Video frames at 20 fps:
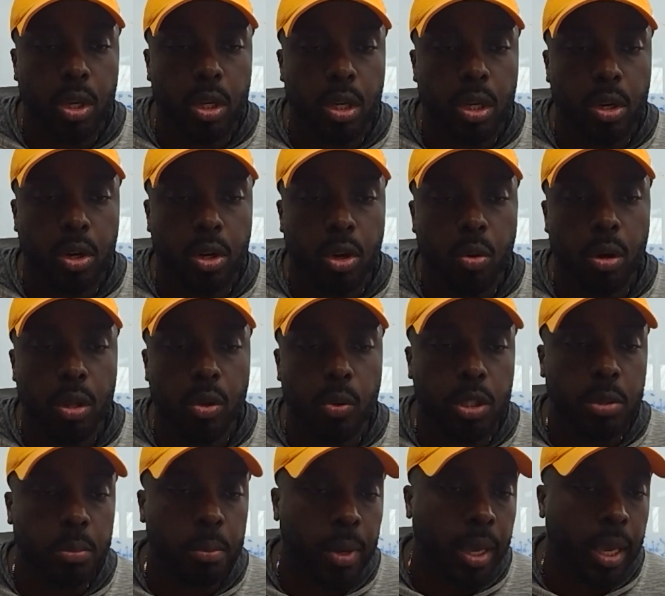you know, whether
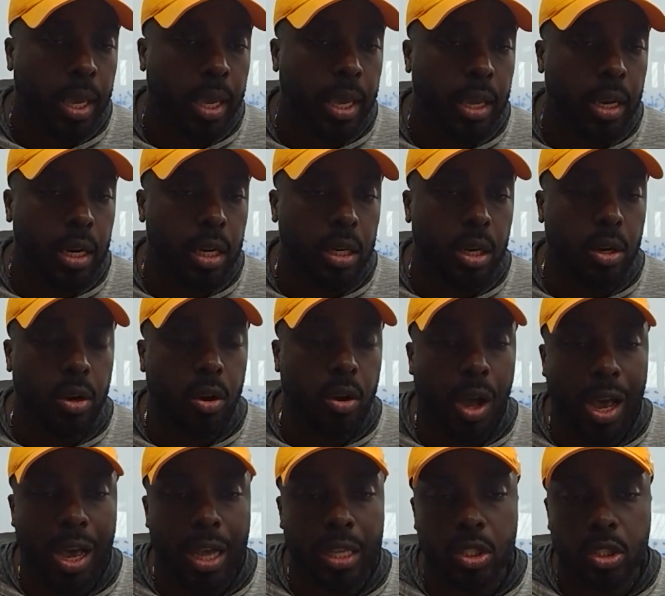it's man, you know,
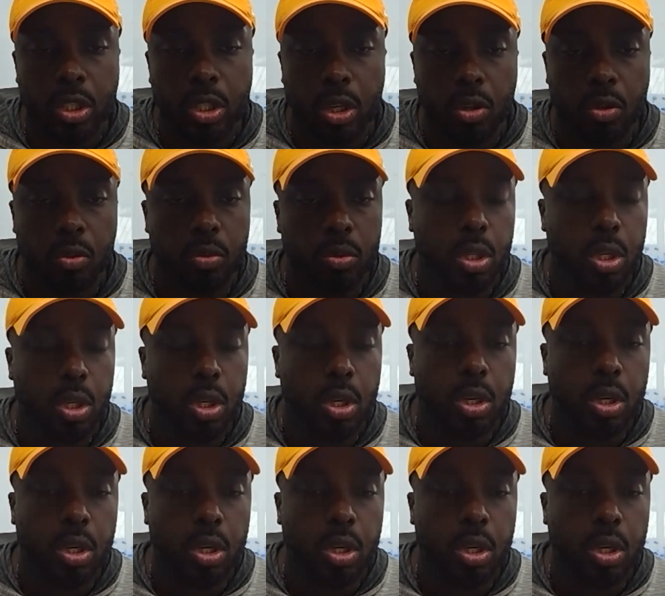hot zones,